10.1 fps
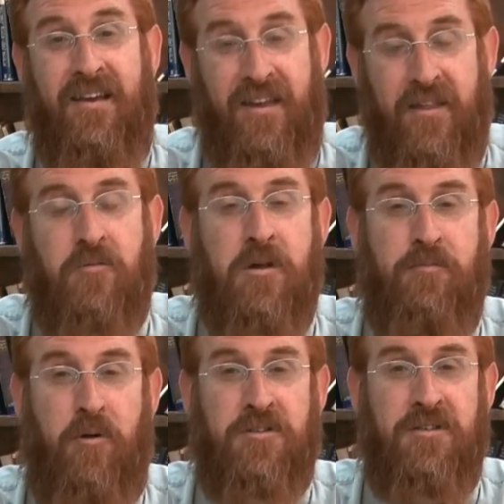In this week's
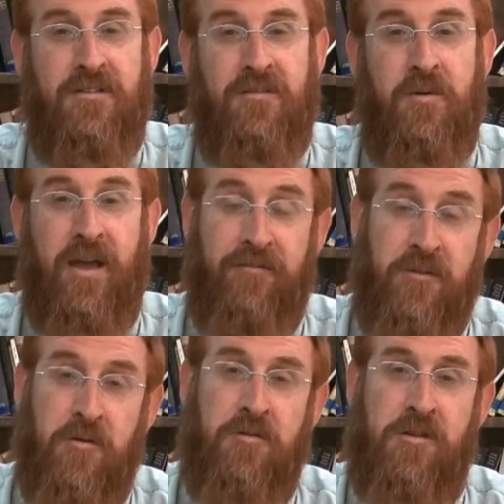portion, we have
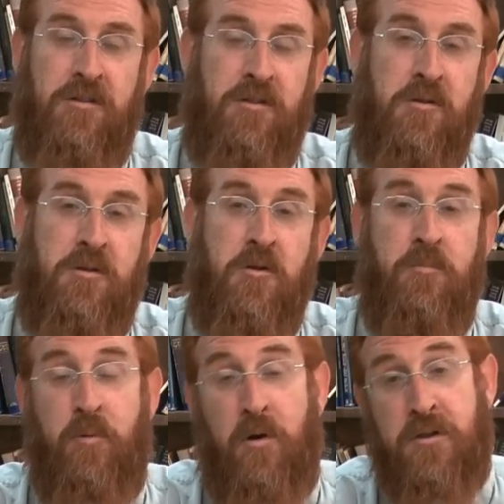two
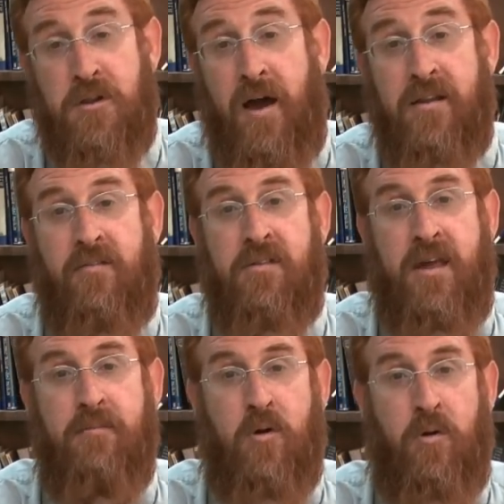sides of the
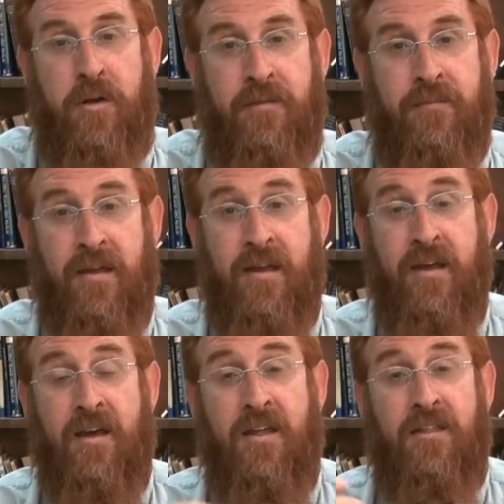same coin.
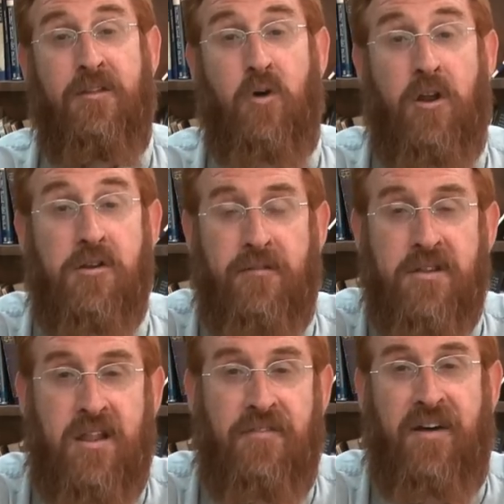The daughters of
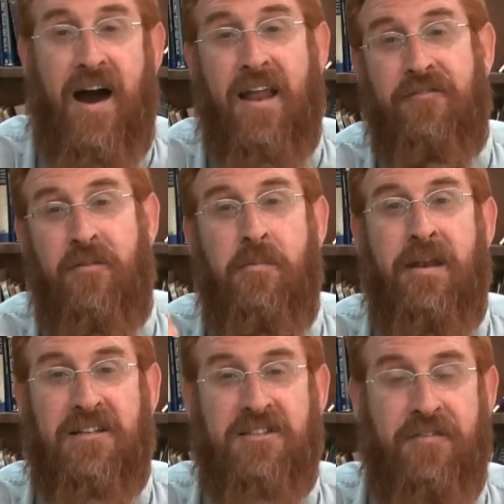Tzlafchada from the
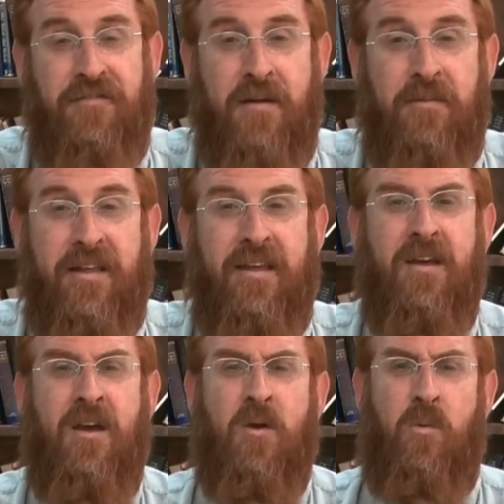Menashe
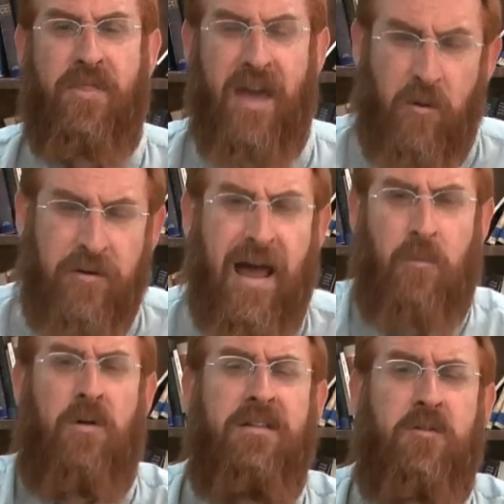family, when they were
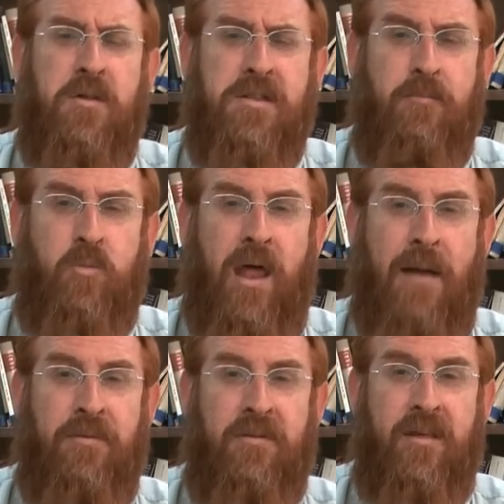not willing to accept what
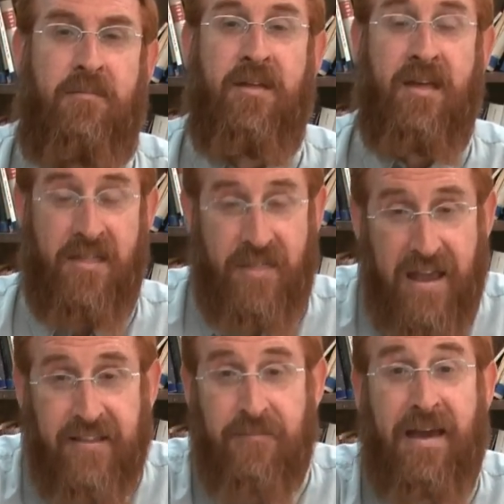happened to them,
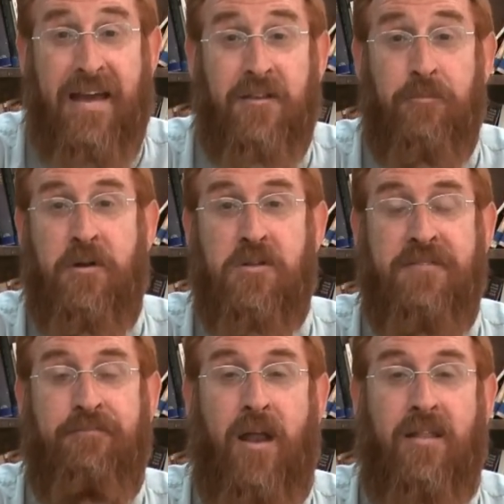they demand to
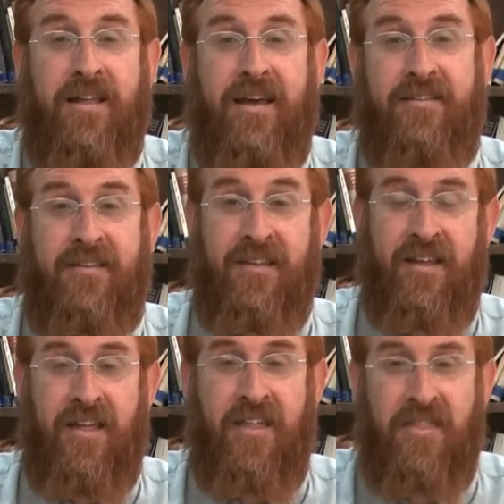receive part of the land.
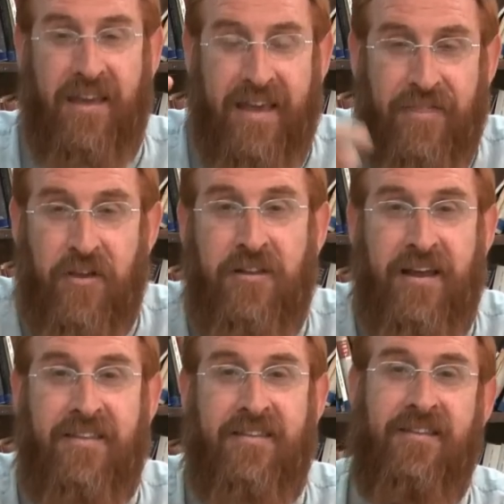They get their
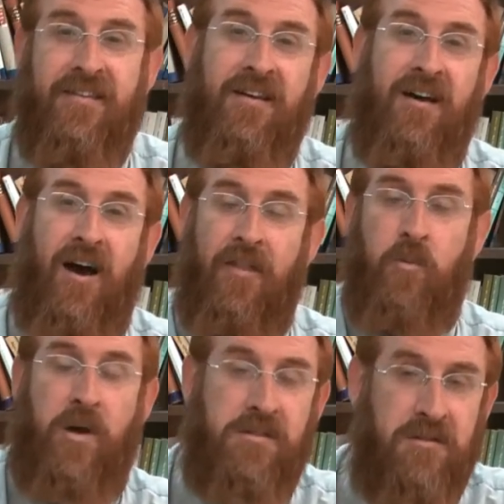land on
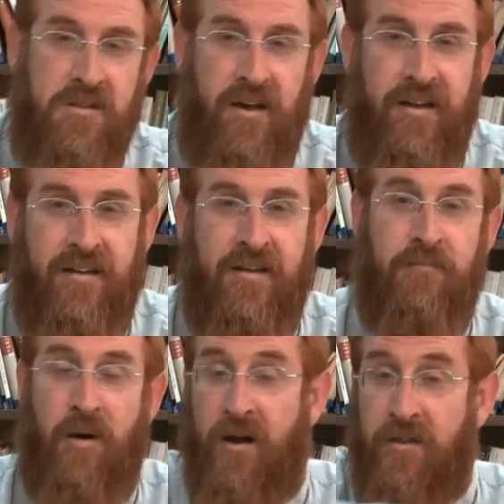the western side,
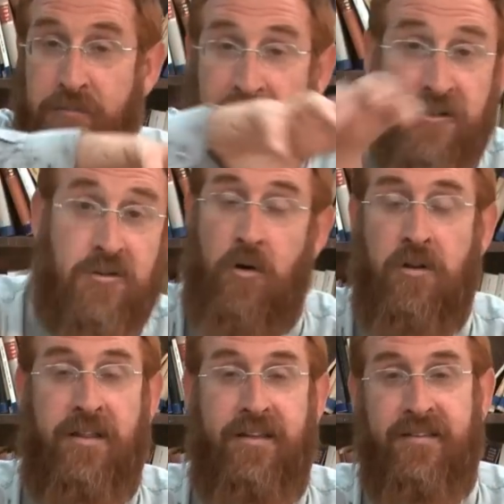part of the major
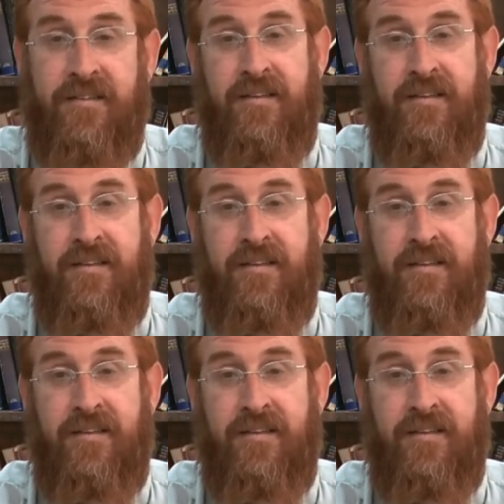Holy Land.